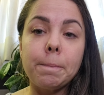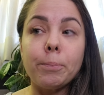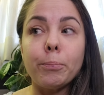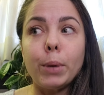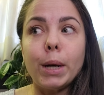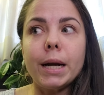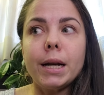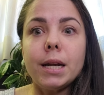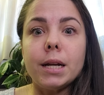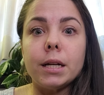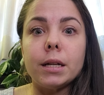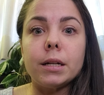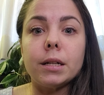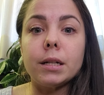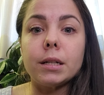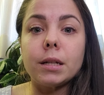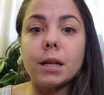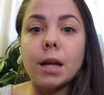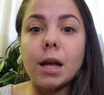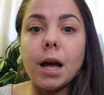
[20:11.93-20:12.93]
But I
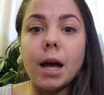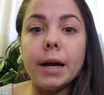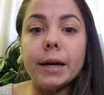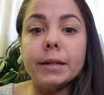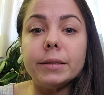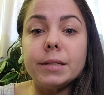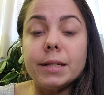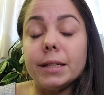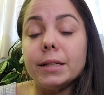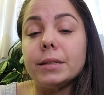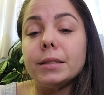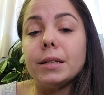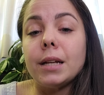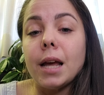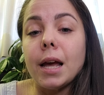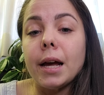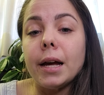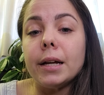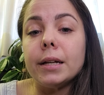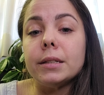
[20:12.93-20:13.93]
didn't,
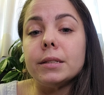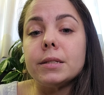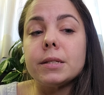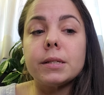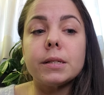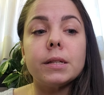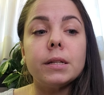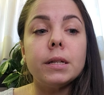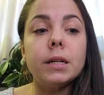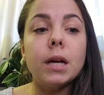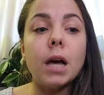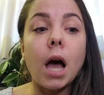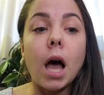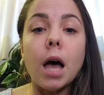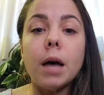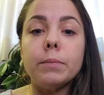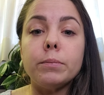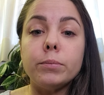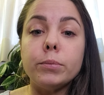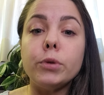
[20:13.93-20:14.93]
and
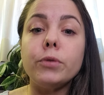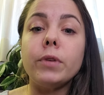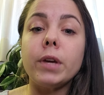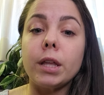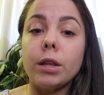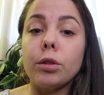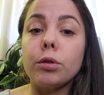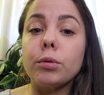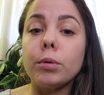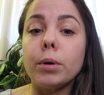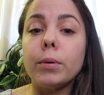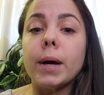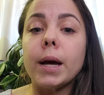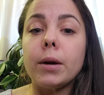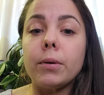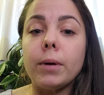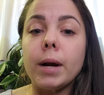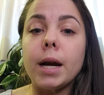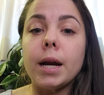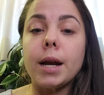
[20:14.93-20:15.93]
I'm moving through it
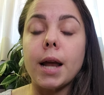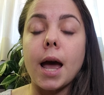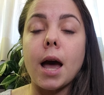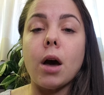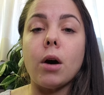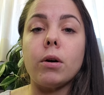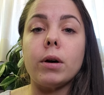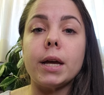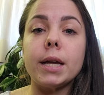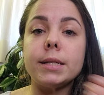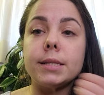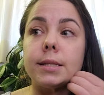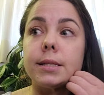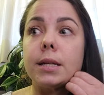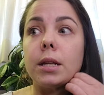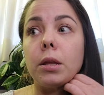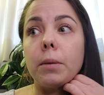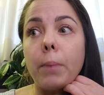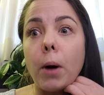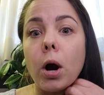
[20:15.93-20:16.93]
right now. It's
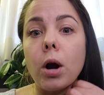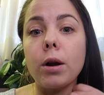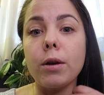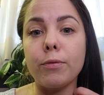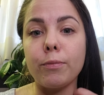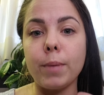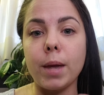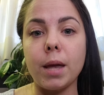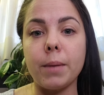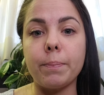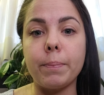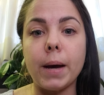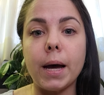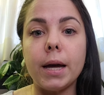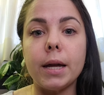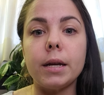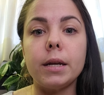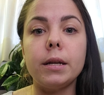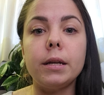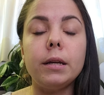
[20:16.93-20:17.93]
still a part of me,
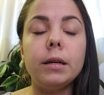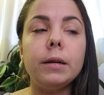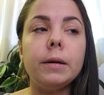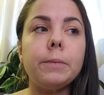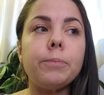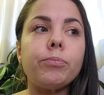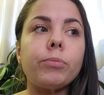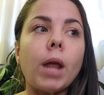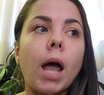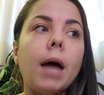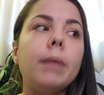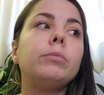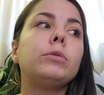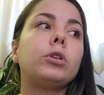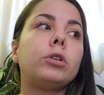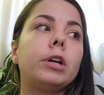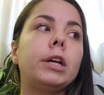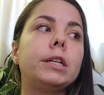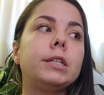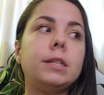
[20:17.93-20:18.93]
but I'm
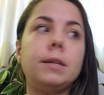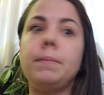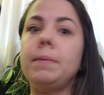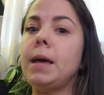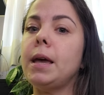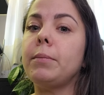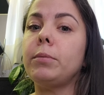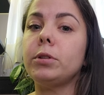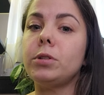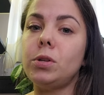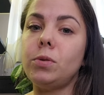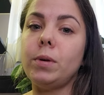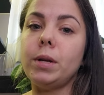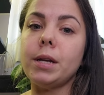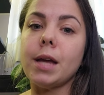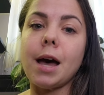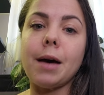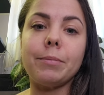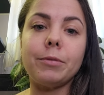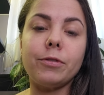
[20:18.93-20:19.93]
learning to be able to
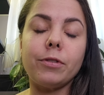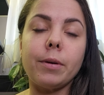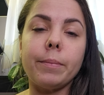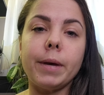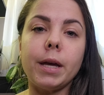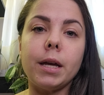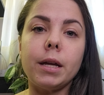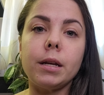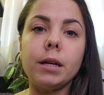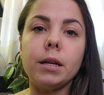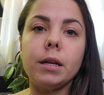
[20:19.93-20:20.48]
adapt from it.